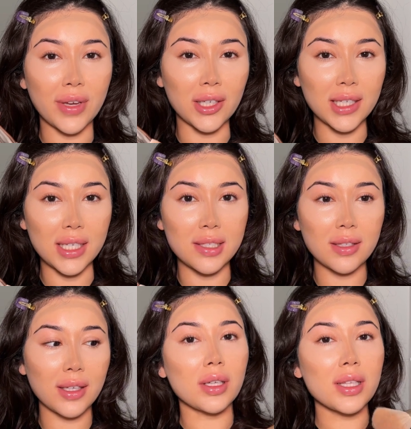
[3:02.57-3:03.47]
very
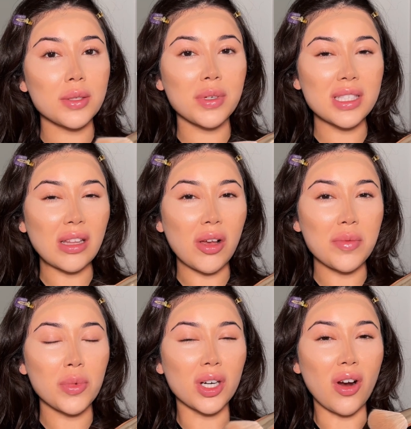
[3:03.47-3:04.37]
easily. But this one is a lot
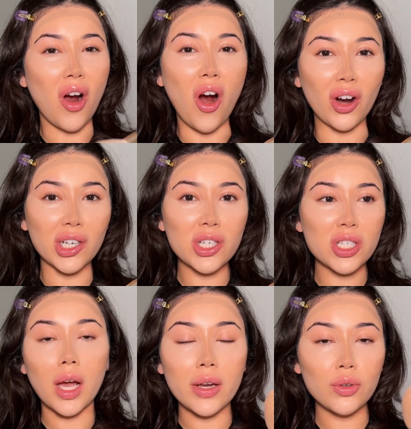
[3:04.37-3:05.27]
more harsh.
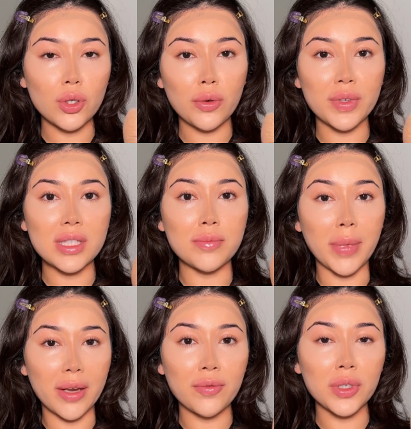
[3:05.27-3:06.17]
I don't know if it's
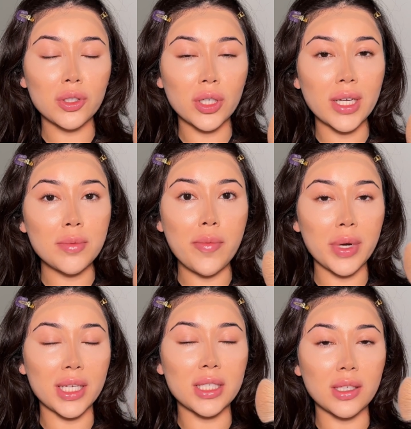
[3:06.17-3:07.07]
meant for cream, but
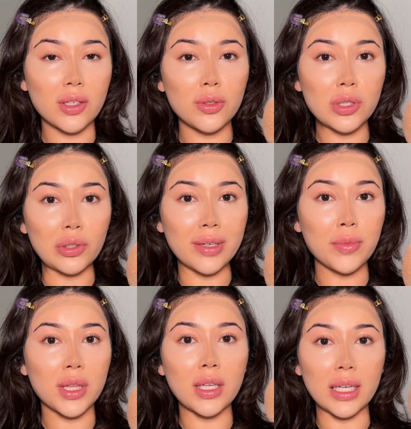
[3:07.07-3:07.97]
I did use cream
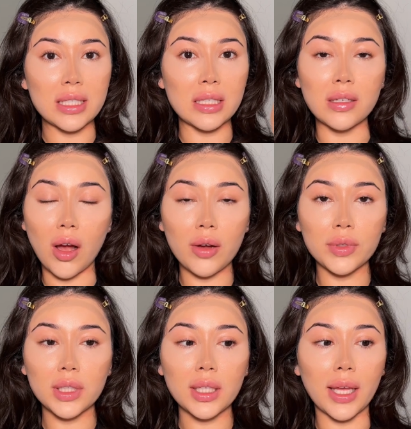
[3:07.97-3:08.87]
with it and I did not
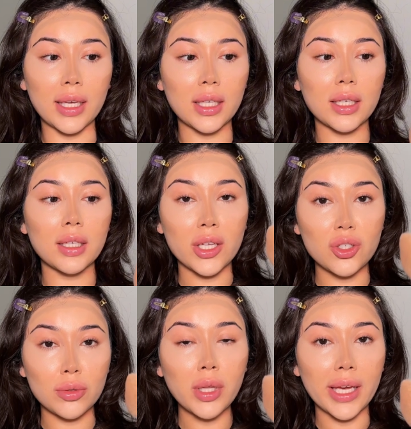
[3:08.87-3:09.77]
really like it. I
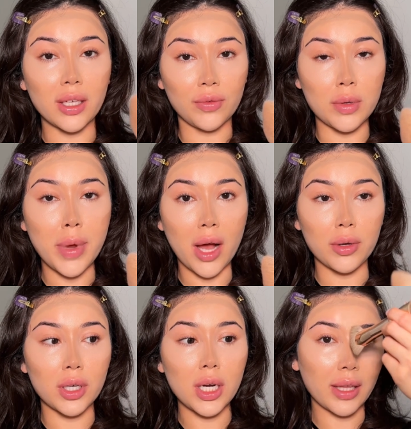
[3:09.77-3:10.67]
do like it for
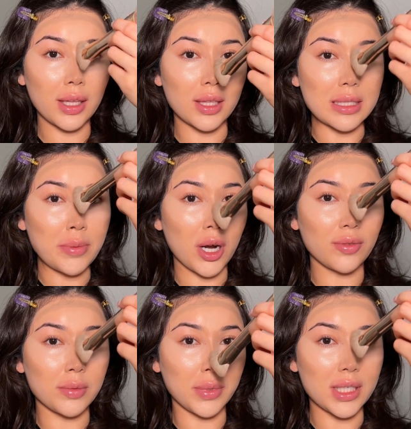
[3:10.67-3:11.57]
powder. I like this part
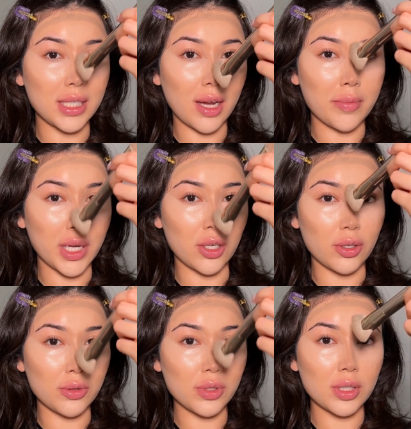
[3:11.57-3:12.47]
for blending out my
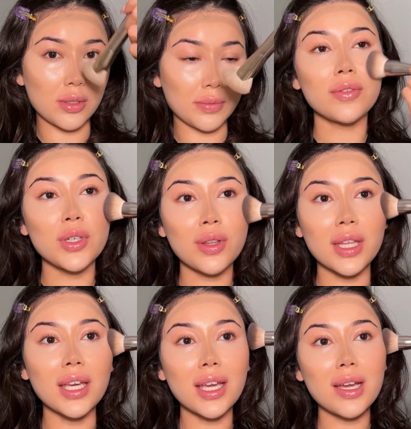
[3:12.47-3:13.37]
nose. If you're
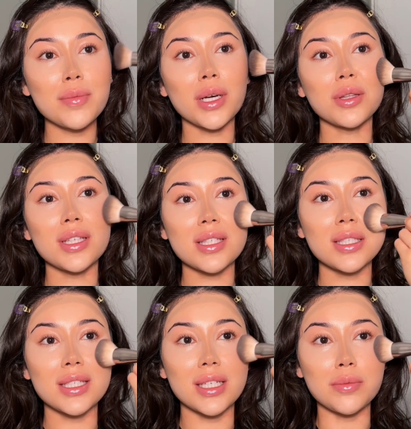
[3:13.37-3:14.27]
thinking about this
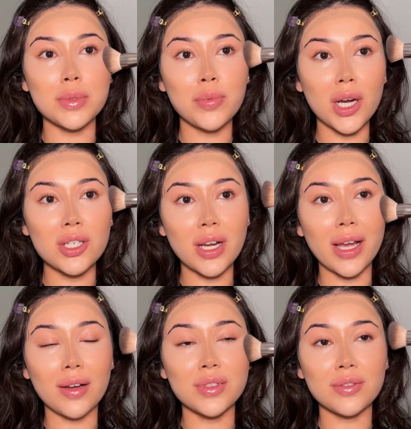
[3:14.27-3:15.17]
Dibs brush, I
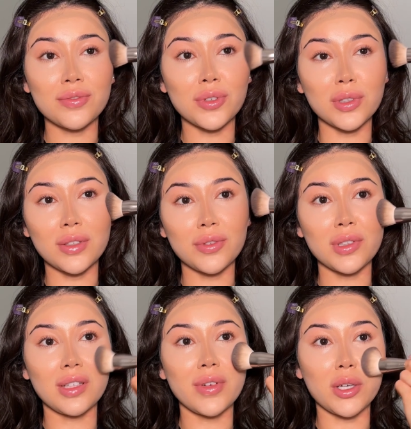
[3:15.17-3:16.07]
have to fully
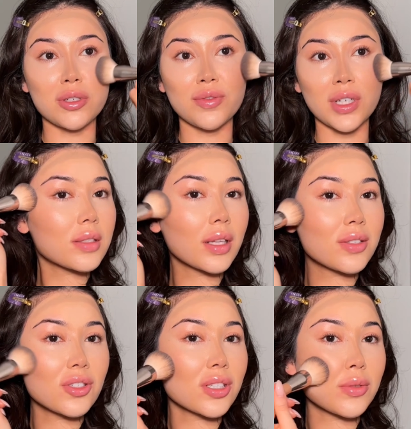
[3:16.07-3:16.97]
vouch for it.
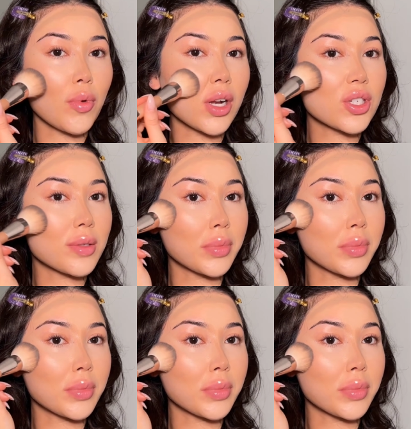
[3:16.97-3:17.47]
Let's just watch it